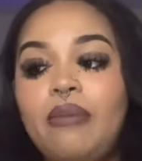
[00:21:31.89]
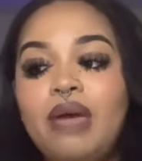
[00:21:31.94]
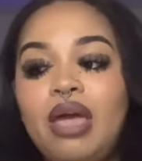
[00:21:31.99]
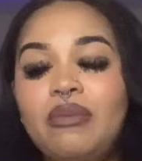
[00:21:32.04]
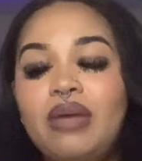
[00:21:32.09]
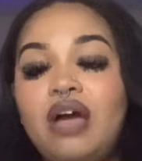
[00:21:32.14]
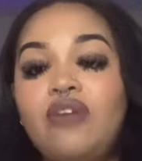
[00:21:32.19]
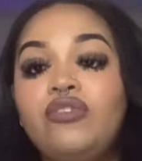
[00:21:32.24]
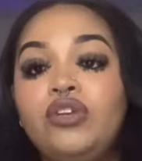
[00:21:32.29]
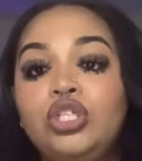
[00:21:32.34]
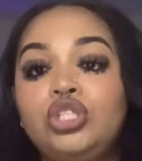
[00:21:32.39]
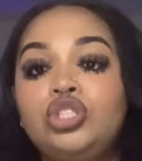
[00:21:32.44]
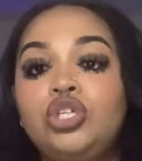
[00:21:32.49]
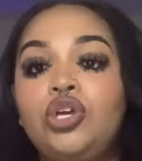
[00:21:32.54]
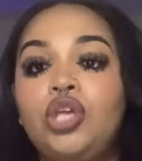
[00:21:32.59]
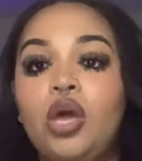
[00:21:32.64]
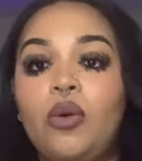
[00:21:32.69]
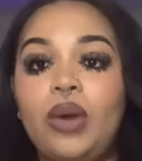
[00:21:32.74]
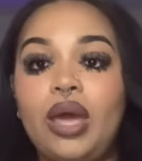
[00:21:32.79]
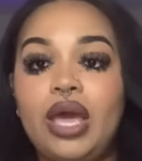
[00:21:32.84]
baby, I'm finna show
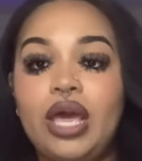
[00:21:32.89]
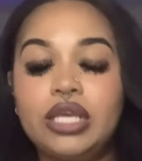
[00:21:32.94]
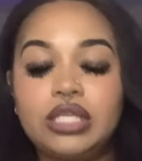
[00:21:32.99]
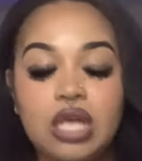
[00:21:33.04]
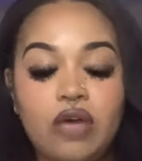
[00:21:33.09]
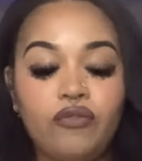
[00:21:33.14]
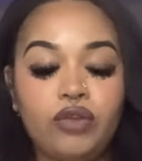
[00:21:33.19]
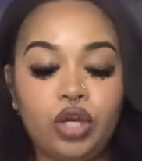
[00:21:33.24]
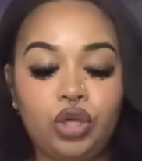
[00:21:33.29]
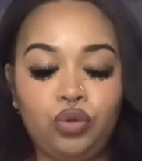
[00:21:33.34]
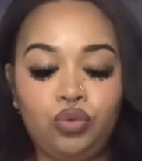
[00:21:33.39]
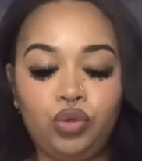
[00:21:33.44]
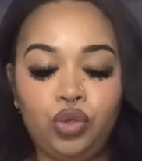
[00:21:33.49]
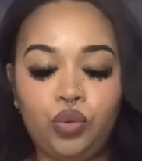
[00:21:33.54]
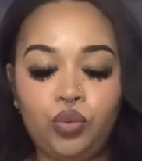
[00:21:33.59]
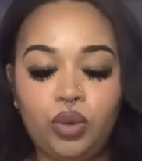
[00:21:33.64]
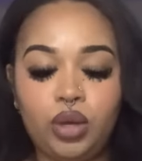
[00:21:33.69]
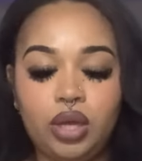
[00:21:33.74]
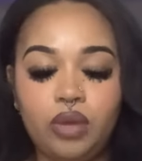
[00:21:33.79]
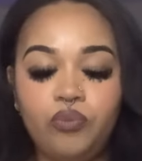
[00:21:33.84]
your ass. I'm finna do
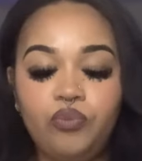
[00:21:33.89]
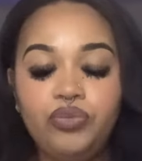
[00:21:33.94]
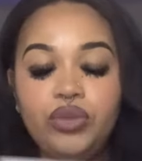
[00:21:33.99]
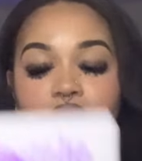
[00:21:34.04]
you one.